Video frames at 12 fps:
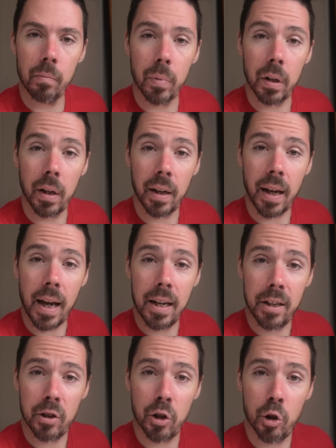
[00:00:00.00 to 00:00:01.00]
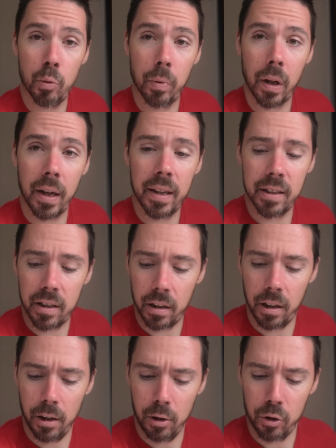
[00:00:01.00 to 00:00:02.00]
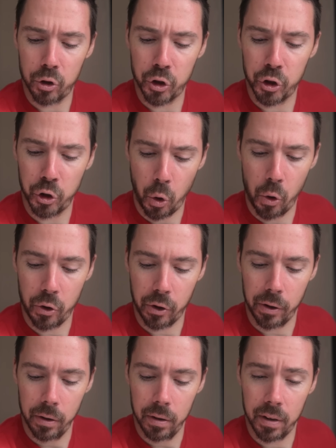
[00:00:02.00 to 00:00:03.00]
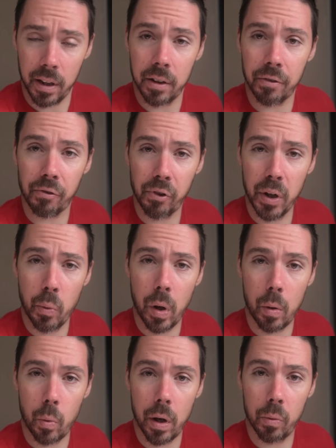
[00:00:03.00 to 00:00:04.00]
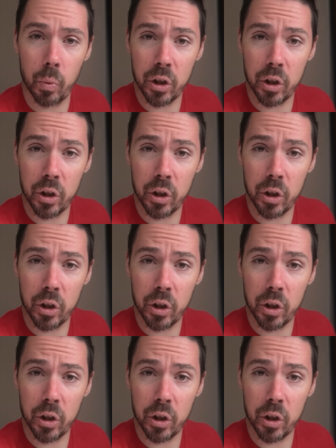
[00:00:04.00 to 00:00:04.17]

But like any tube light, it's a little shorter than the Freewell one,